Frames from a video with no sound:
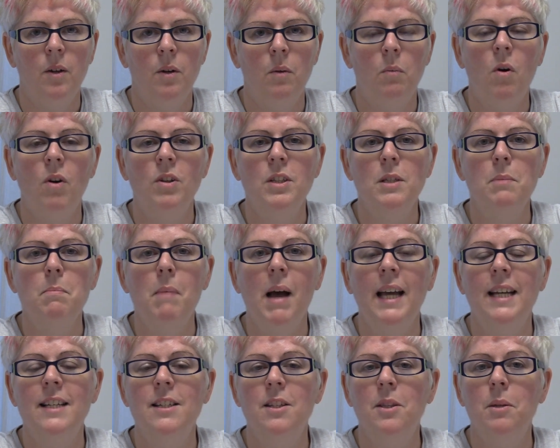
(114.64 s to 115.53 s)
What
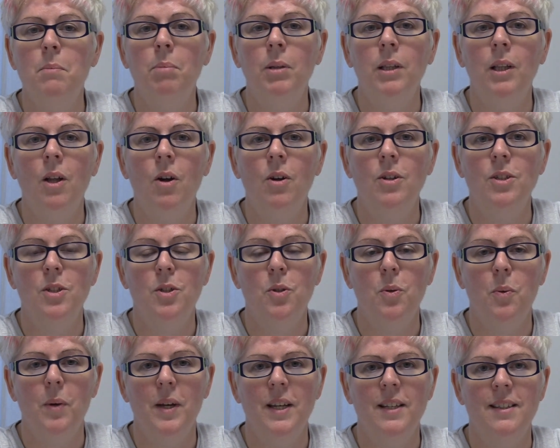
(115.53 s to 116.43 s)
might the plot
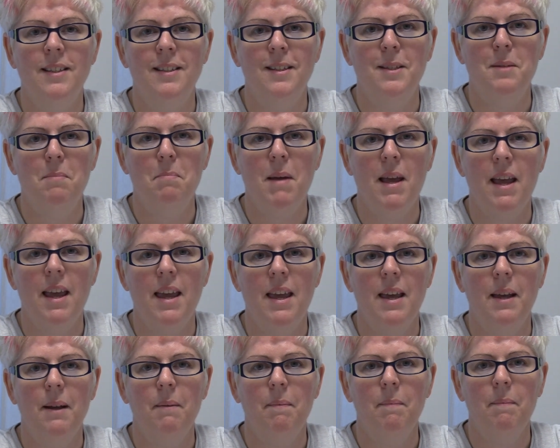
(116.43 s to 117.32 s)
twists
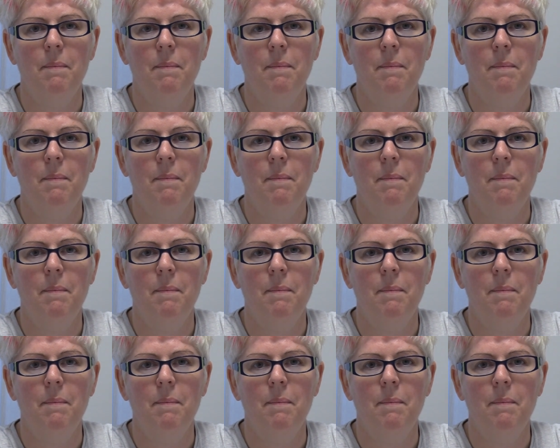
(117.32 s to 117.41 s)
be?